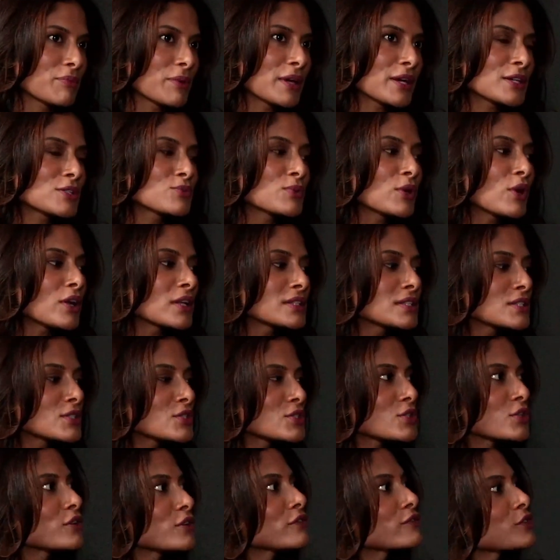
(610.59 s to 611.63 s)
because we all
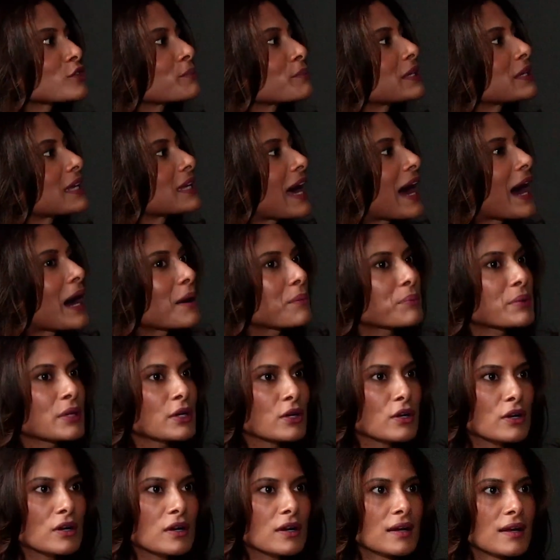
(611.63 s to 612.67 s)
deserve to be
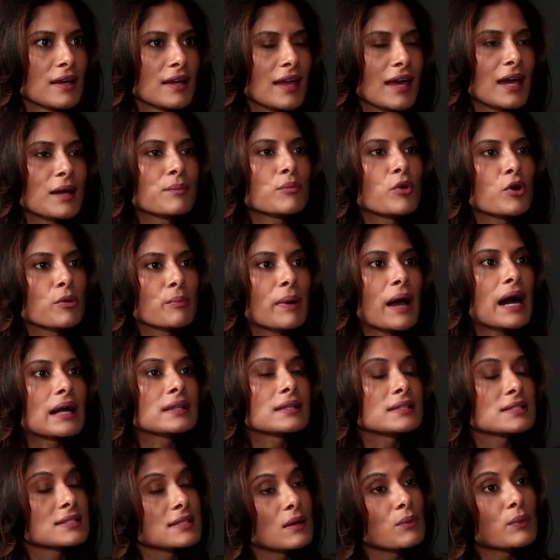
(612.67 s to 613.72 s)
happier and more
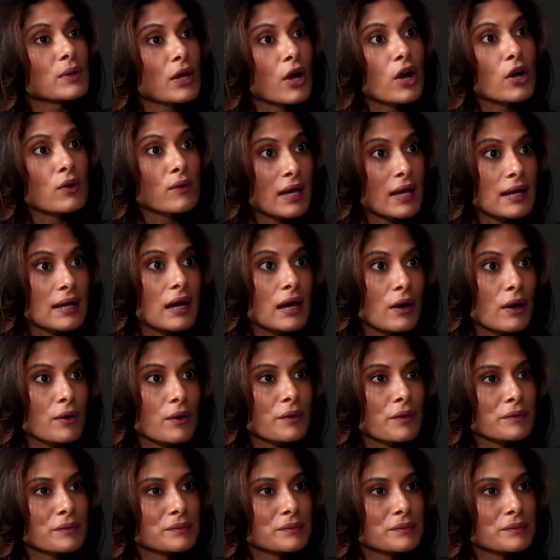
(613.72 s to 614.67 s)
balanced than we are right now.